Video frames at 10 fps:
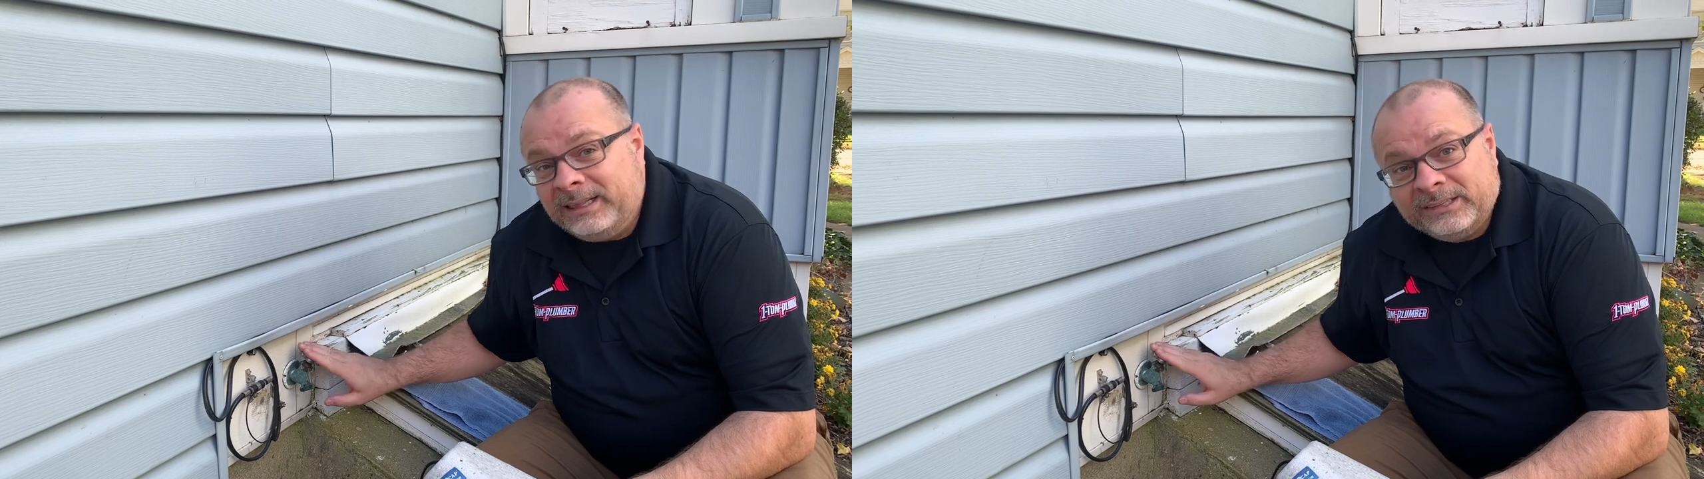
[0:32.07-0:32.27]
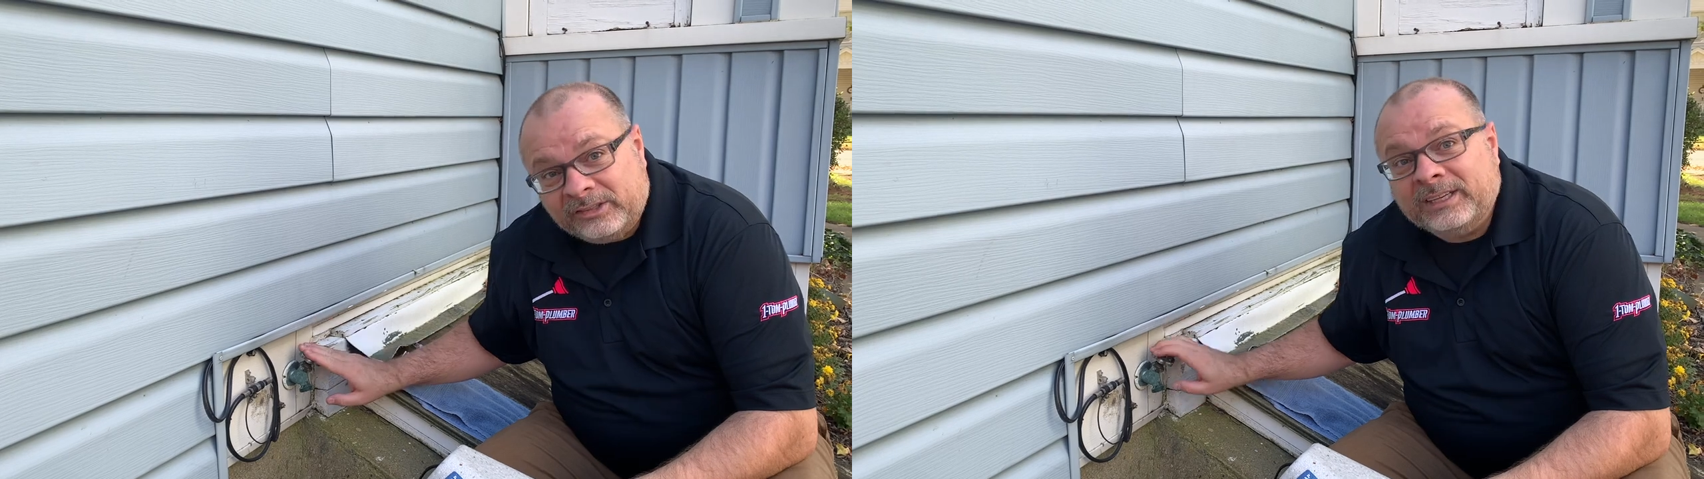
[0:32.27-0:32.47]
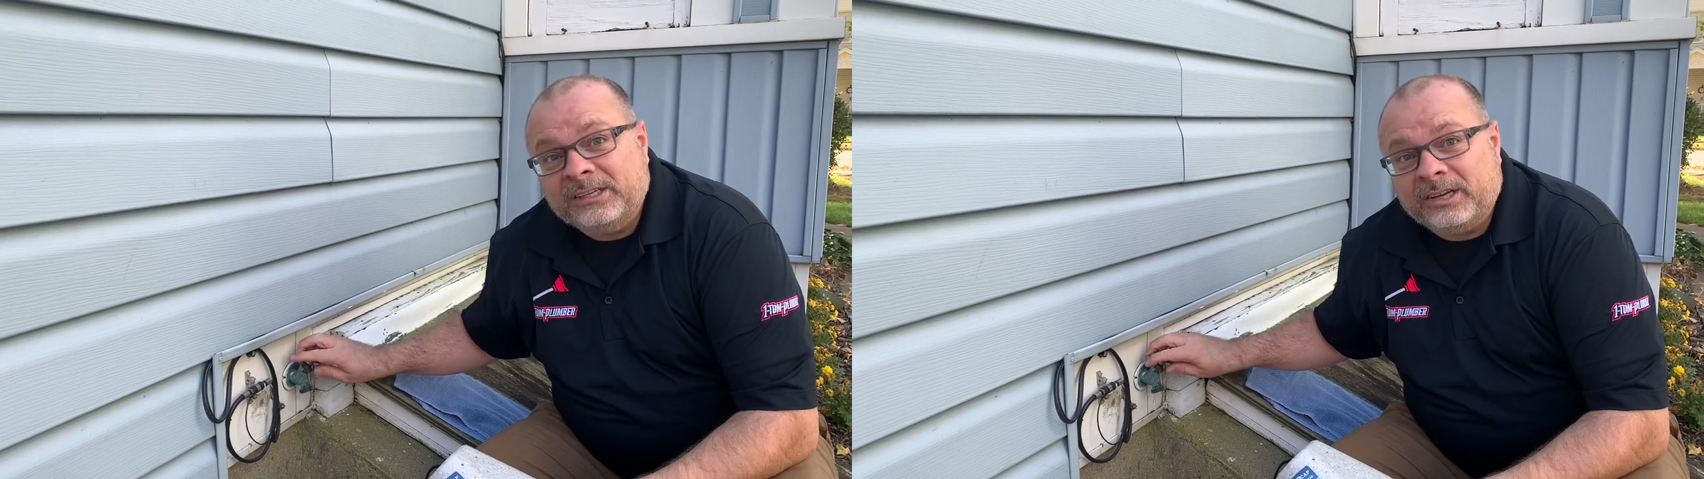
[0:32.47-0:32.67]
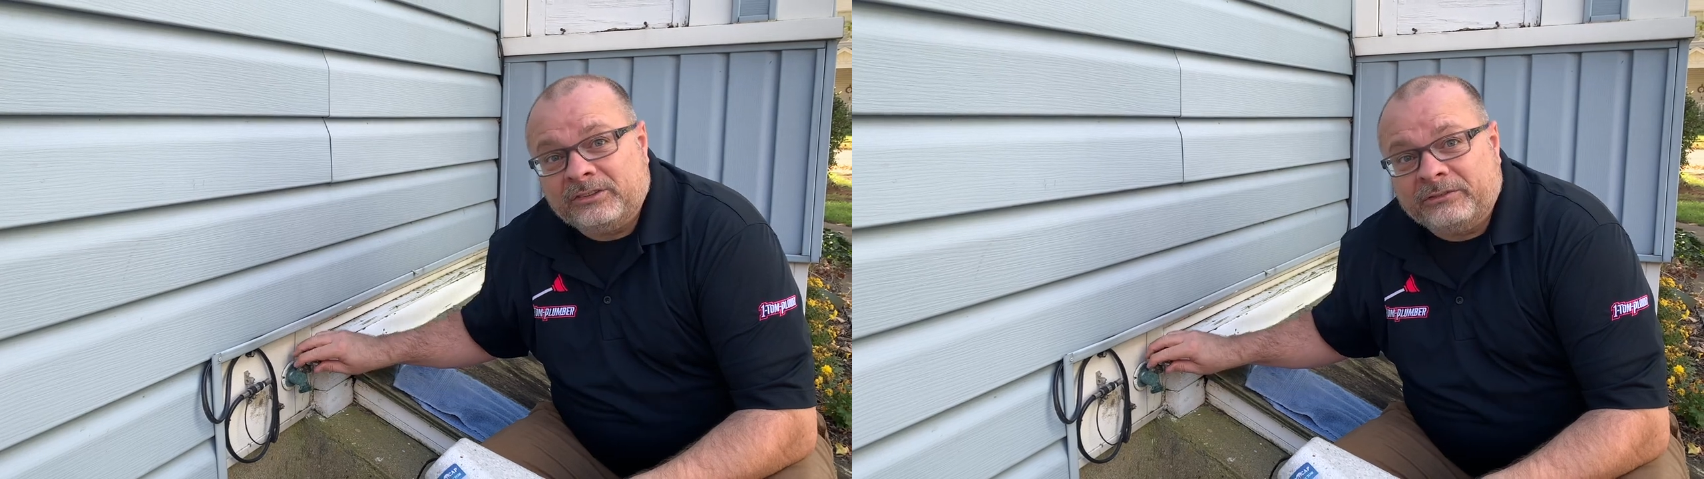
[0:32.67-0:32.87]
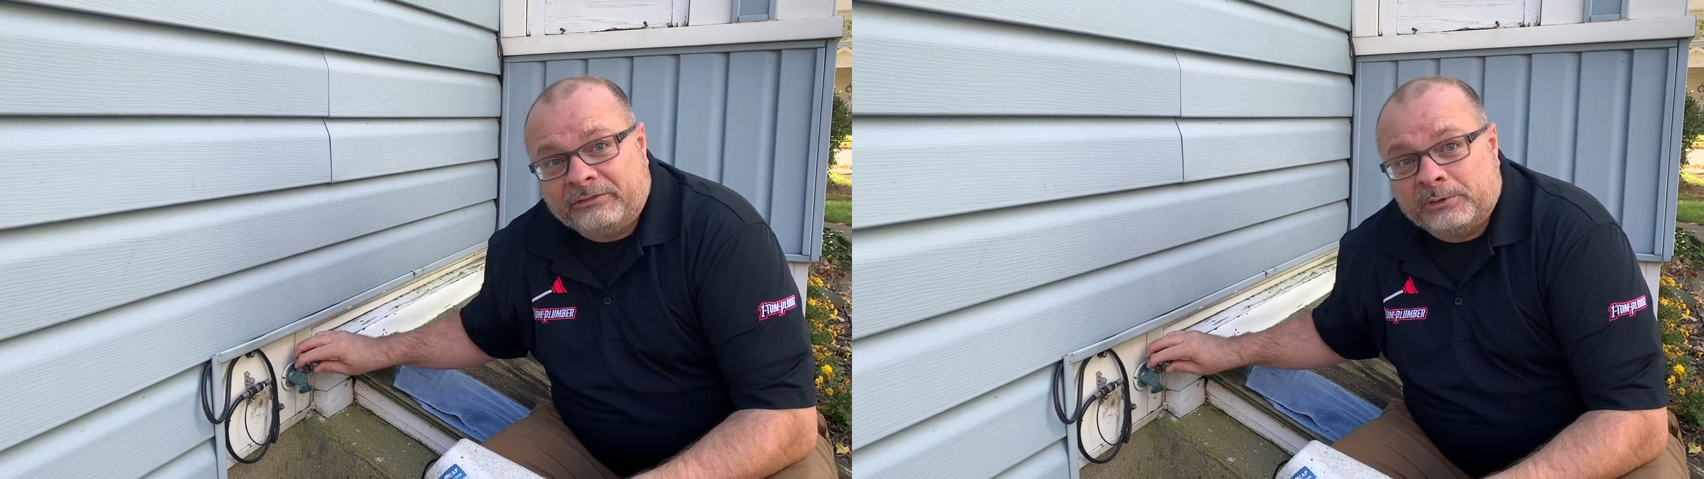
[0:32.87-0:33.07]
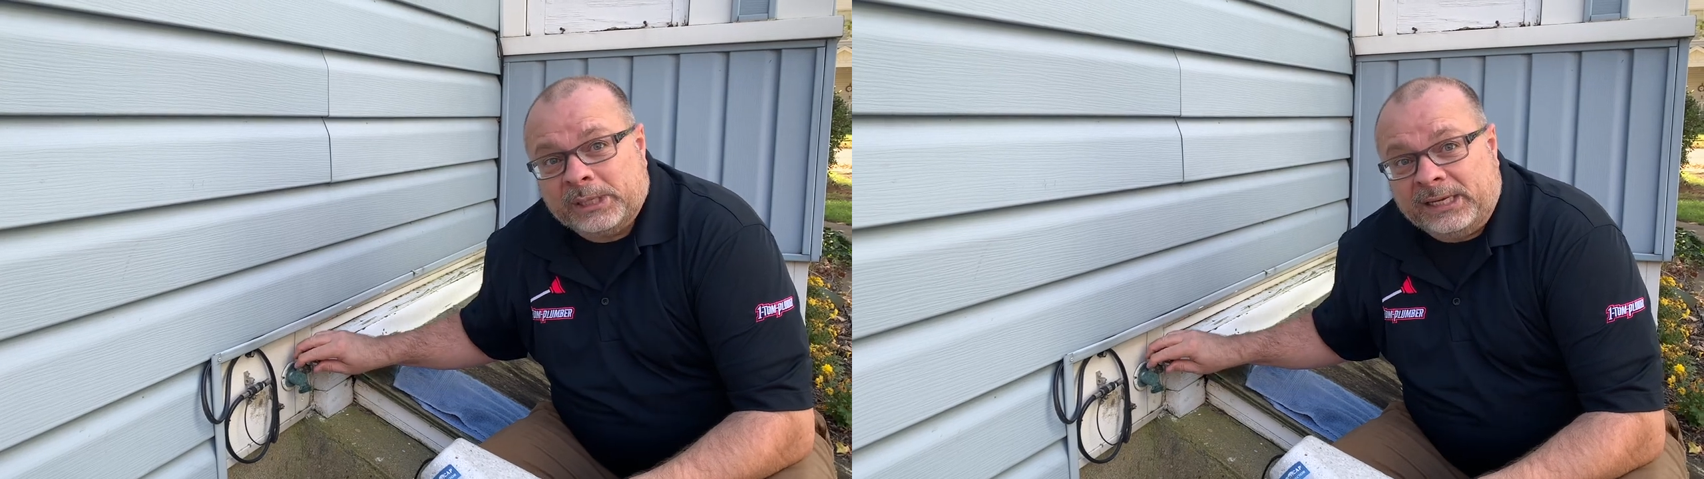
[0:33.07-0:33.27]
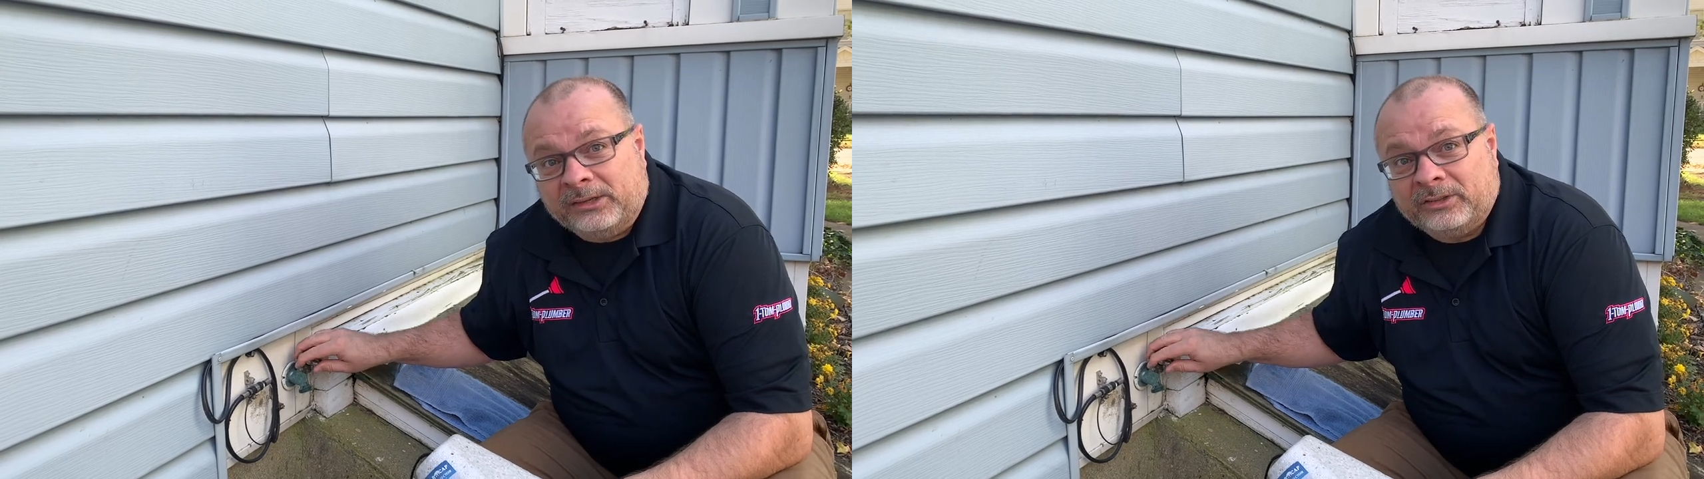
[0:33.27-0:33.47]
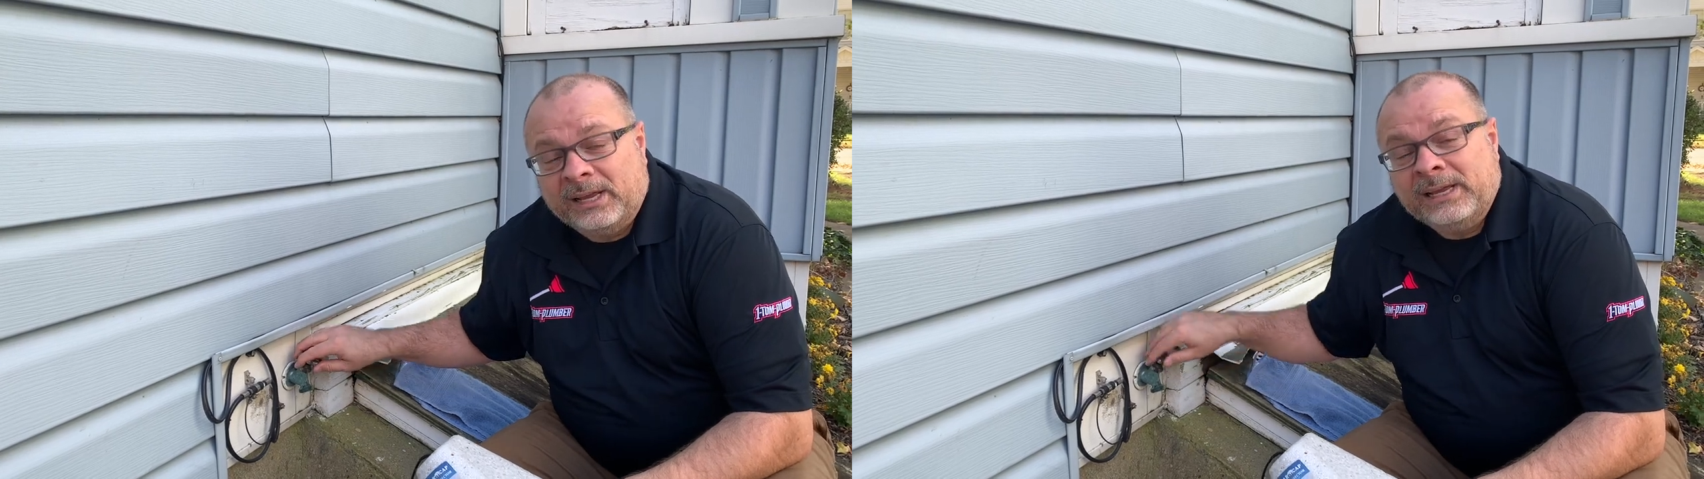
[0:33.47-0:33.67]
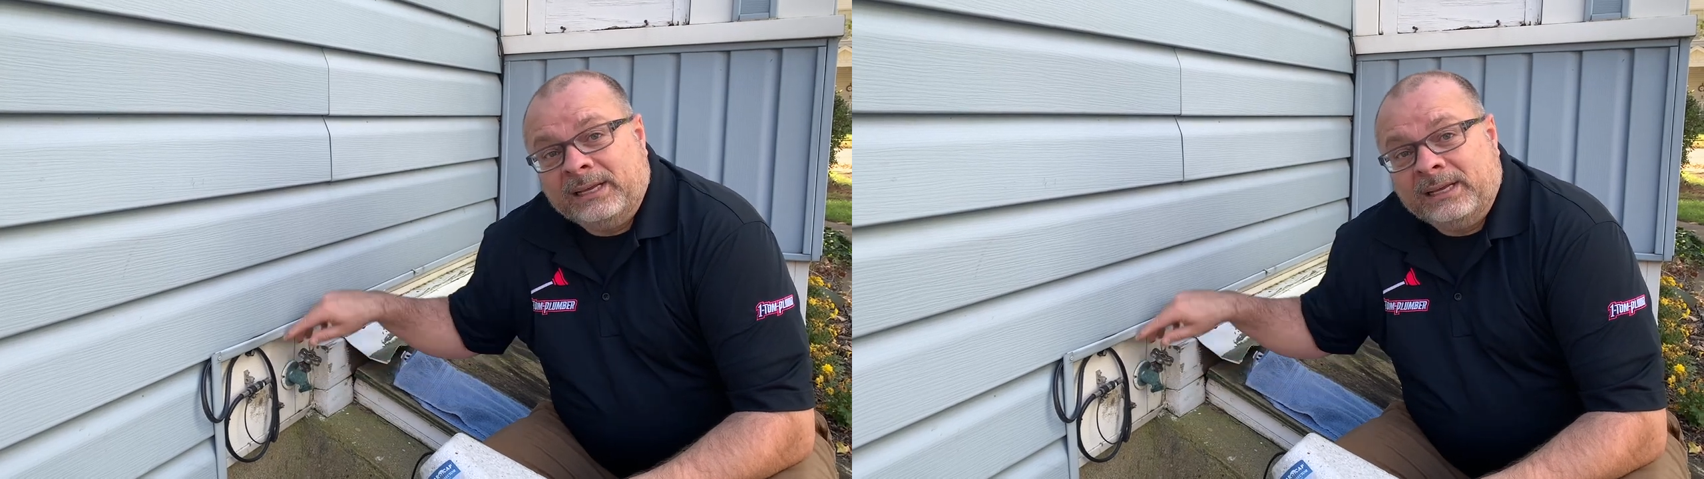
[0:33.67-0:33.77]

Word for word: this thing doesn't freeze